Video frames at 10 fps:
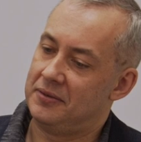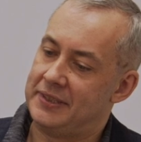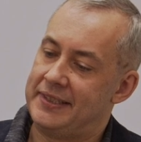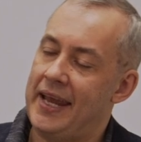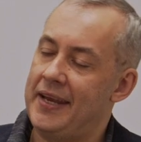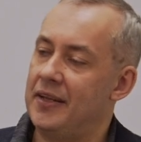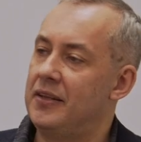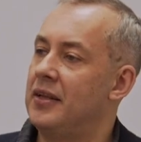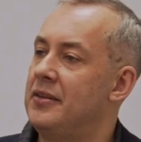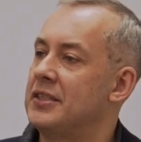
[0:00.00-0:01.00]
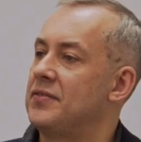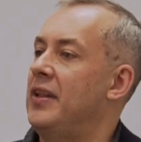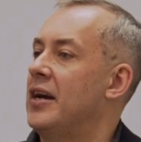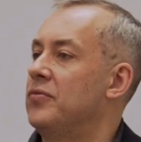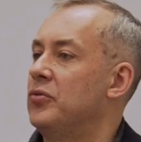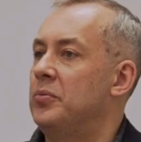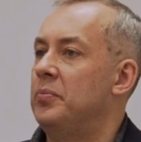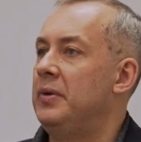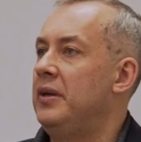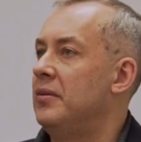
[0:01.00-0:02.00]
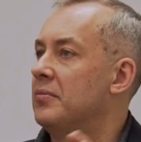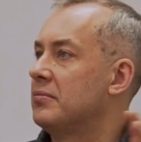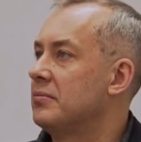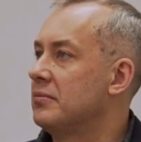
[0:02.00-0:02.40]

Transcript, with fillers: stated that this flag would be